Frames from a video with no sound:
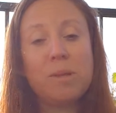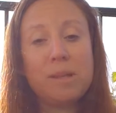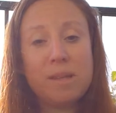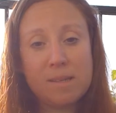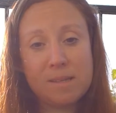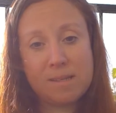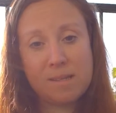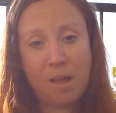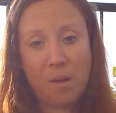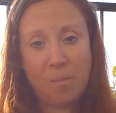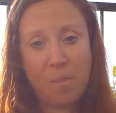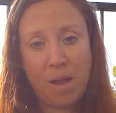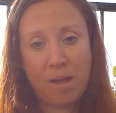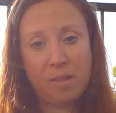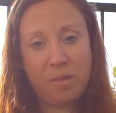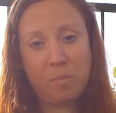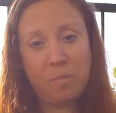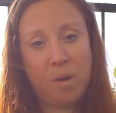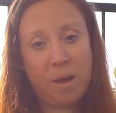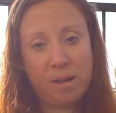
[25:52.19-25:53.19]
please stop by
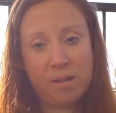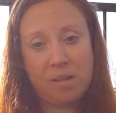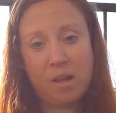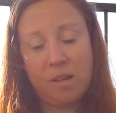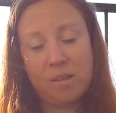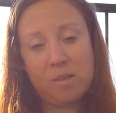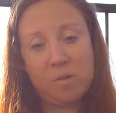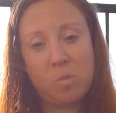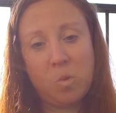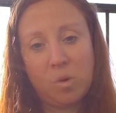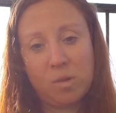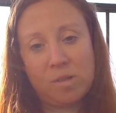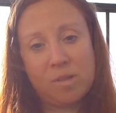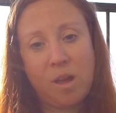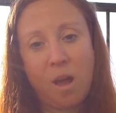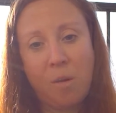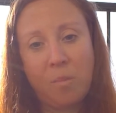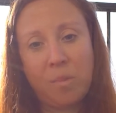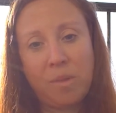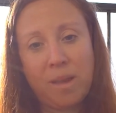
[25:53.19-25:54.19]
the Botetourt Sports
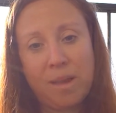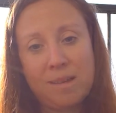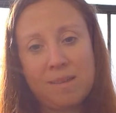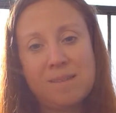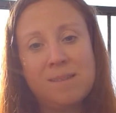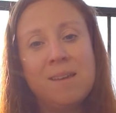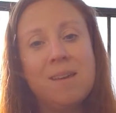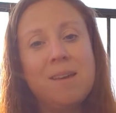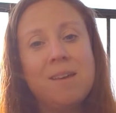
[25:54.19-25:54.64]
Complex.